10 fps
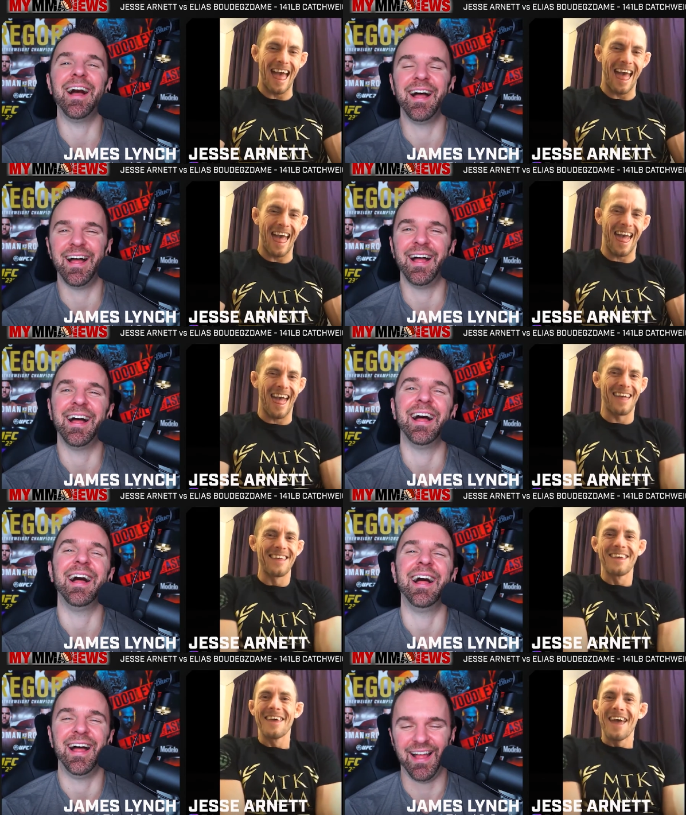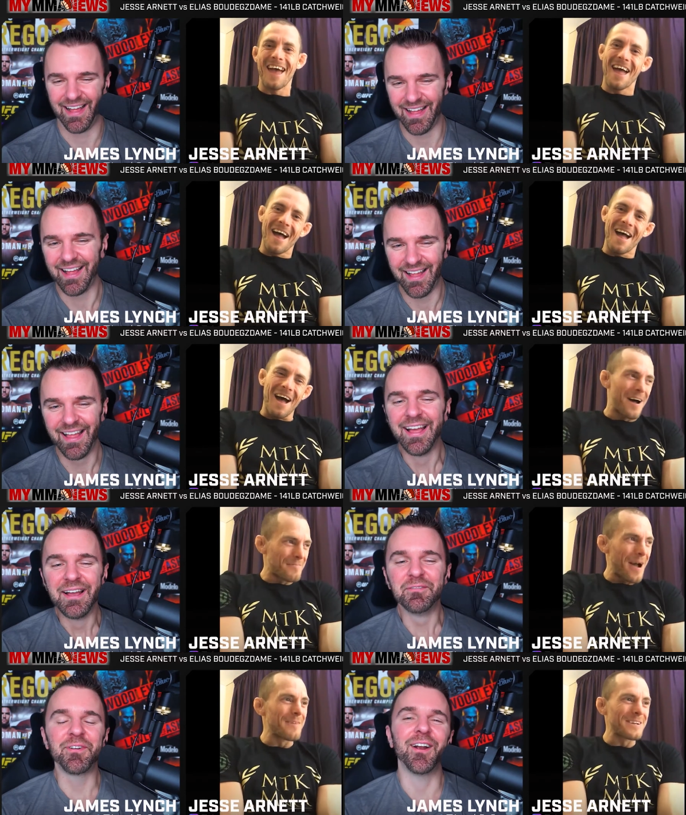Speaker 1: I'm Fair
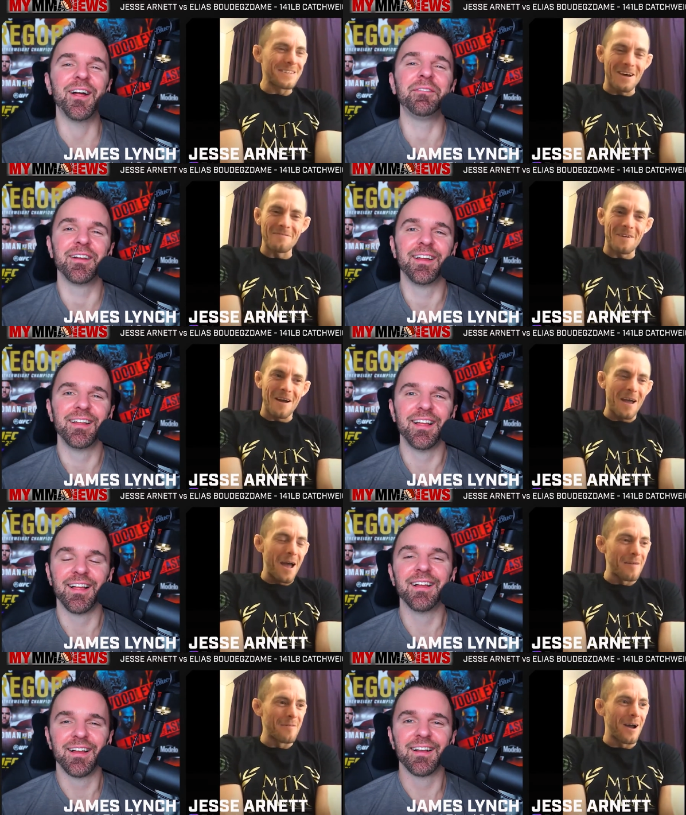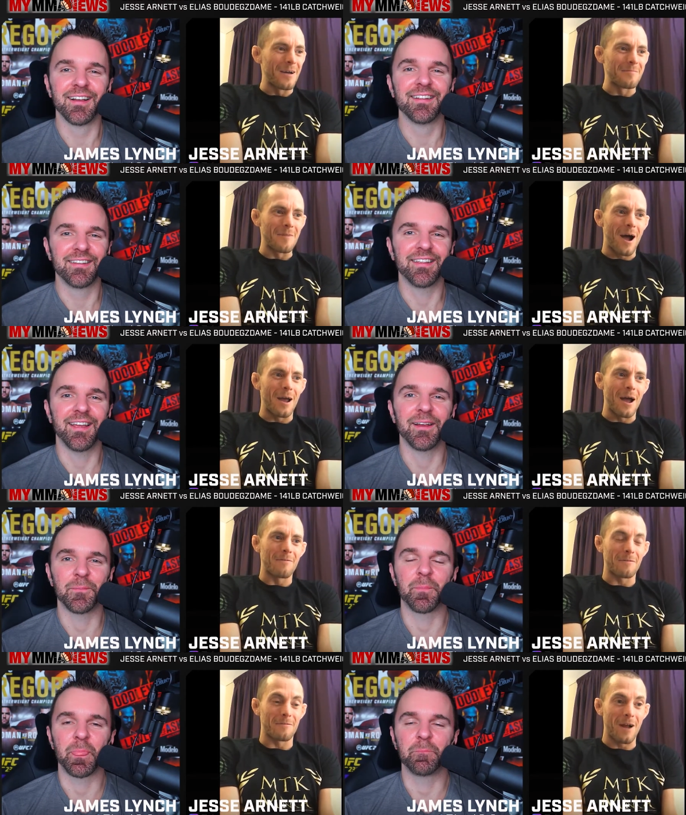by enough. myself. Yeah. I
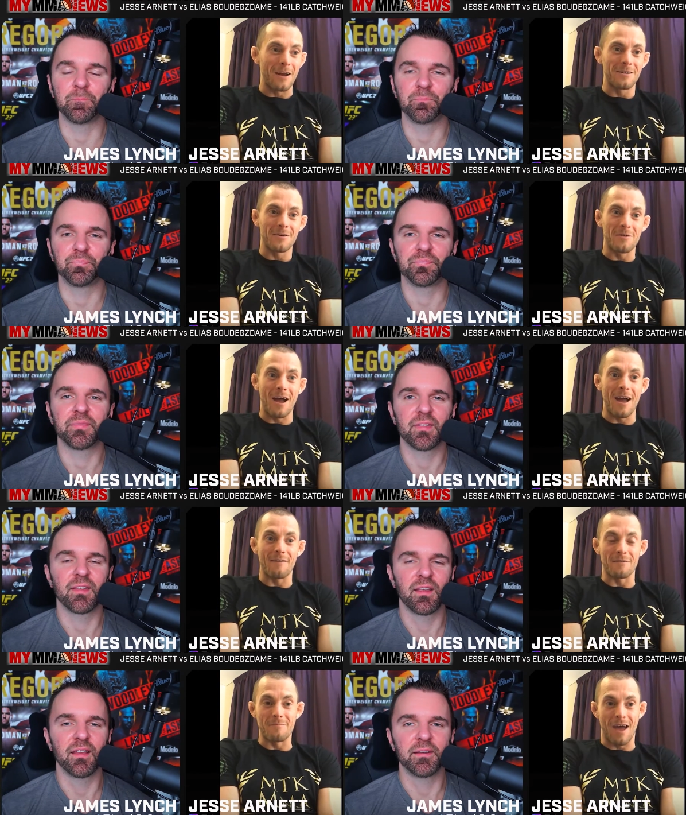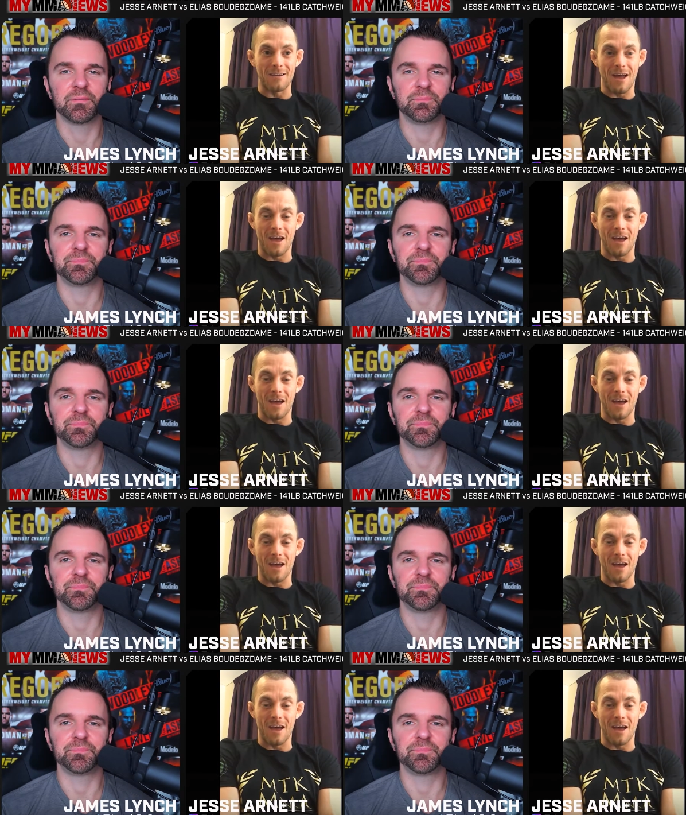have a friend who I haven't met